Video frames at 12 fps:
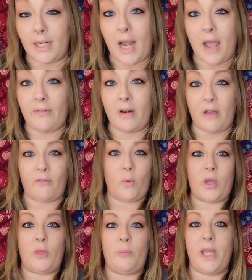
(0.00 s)
I didn't have enough
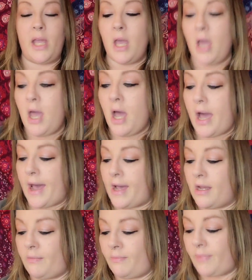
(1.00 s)
with me,
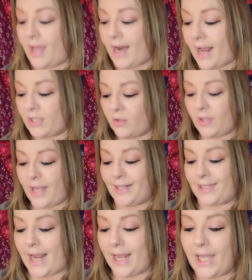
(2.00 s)
and I don't
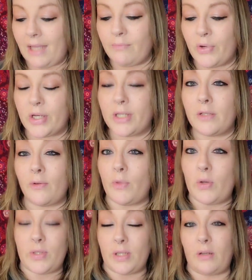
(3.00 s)
like taking books from
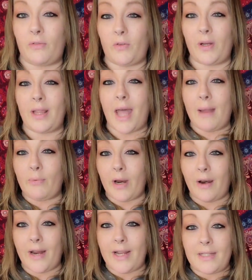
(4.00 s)
those little free
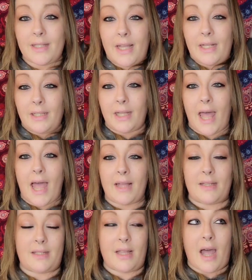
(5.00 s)
libraries
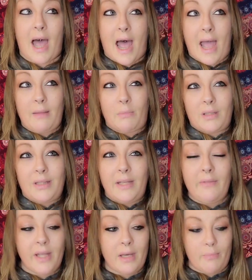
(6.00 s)
unless I'm
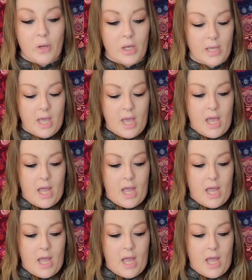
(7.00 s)
leaving a book.